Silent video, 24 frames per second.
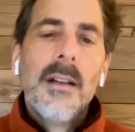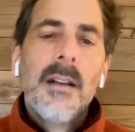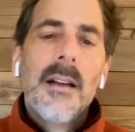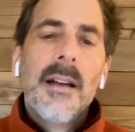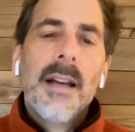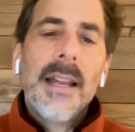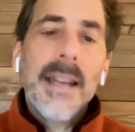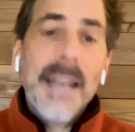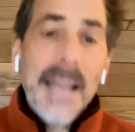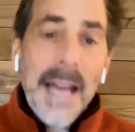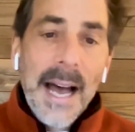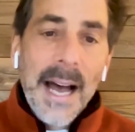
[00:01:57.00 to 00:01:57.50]

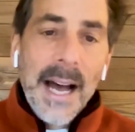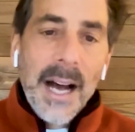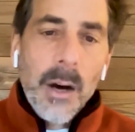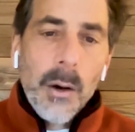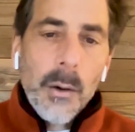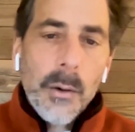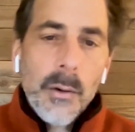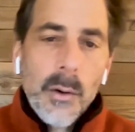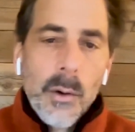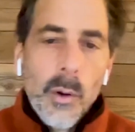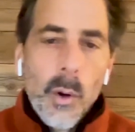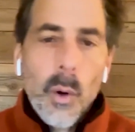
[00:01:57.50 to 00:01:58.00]
And
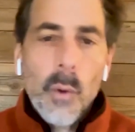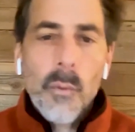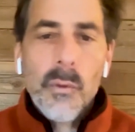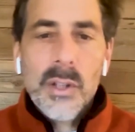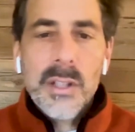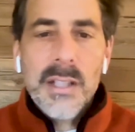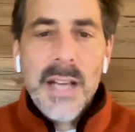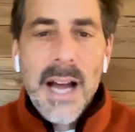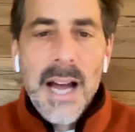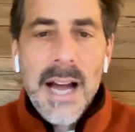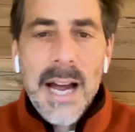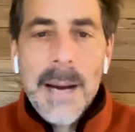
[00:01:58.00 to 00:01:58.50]
now, over
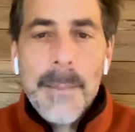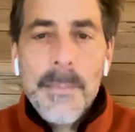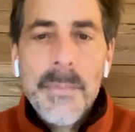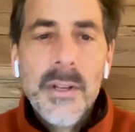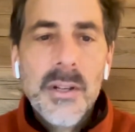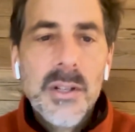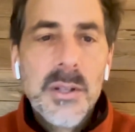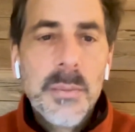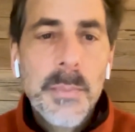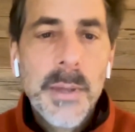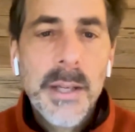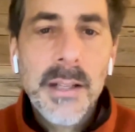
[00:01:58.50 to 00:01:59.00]
time,
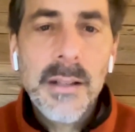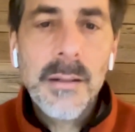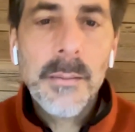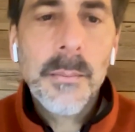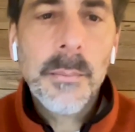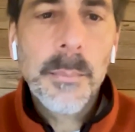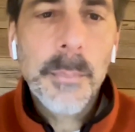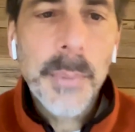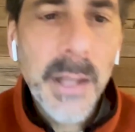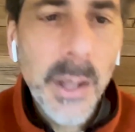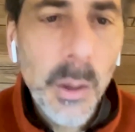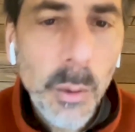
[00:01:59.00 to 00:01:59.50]
there's been
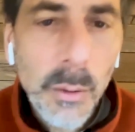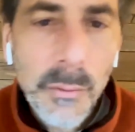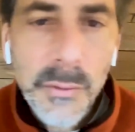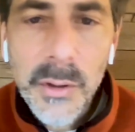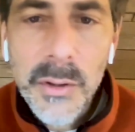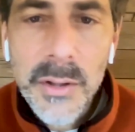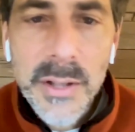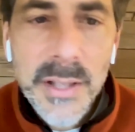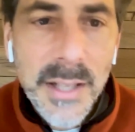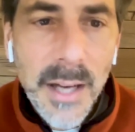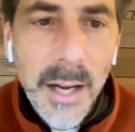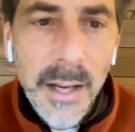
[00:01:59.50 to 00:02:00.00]

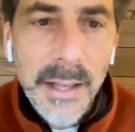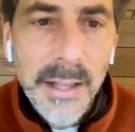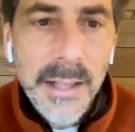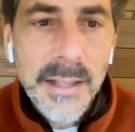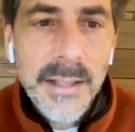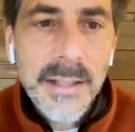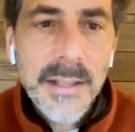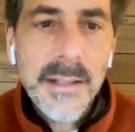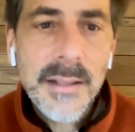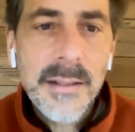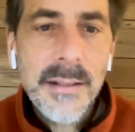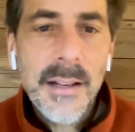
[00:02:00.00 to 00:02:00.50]
peer-reviewed
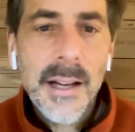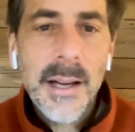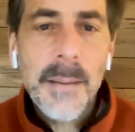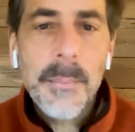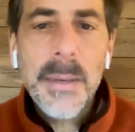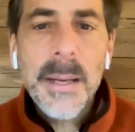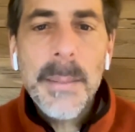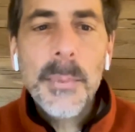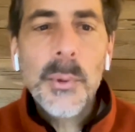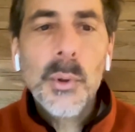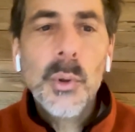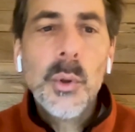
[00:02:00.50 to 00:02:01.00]
studies on
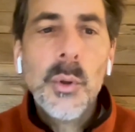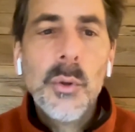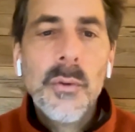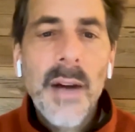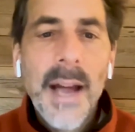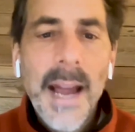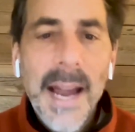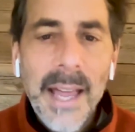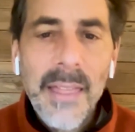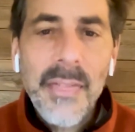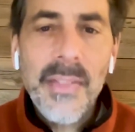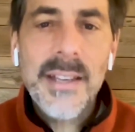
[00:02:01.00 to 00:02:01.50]
people who've
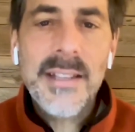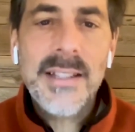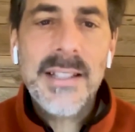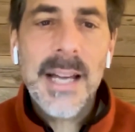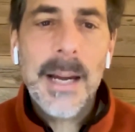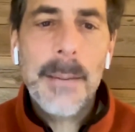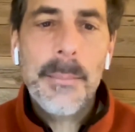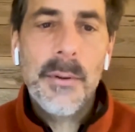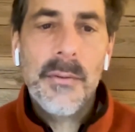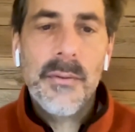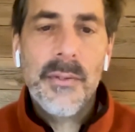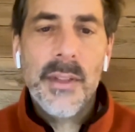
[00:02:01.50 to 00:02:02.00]
had this
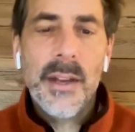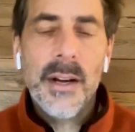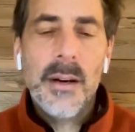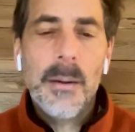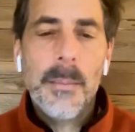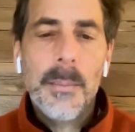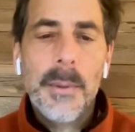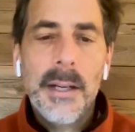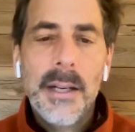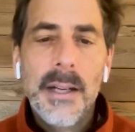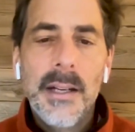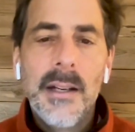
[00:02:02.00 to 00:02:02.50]
type of
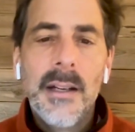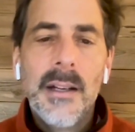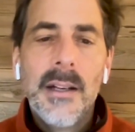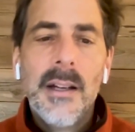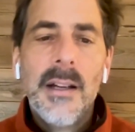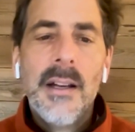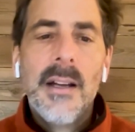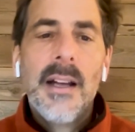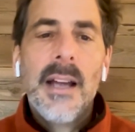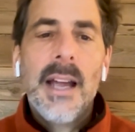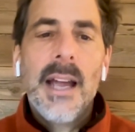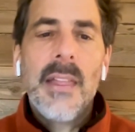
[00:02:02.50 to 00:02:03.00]
therapy,
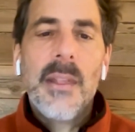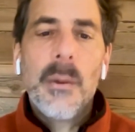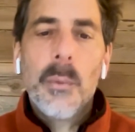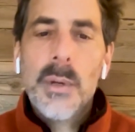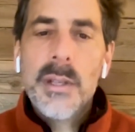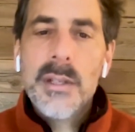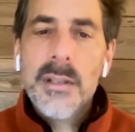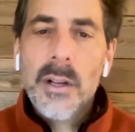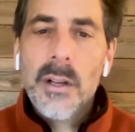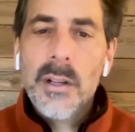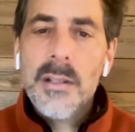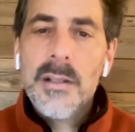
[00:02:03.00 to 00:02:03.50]
and the
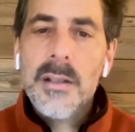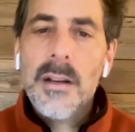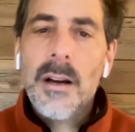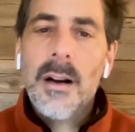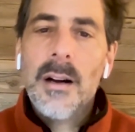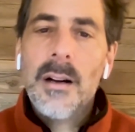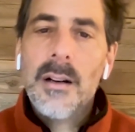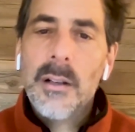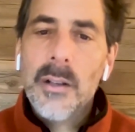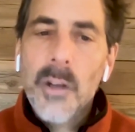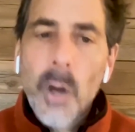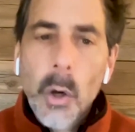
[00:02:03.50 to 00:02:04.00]
results
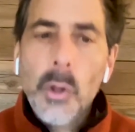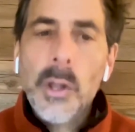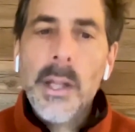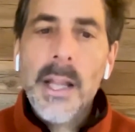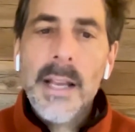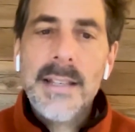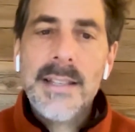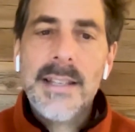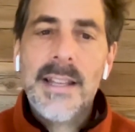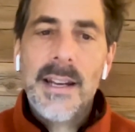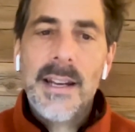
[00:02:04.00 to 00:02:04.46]
are no less than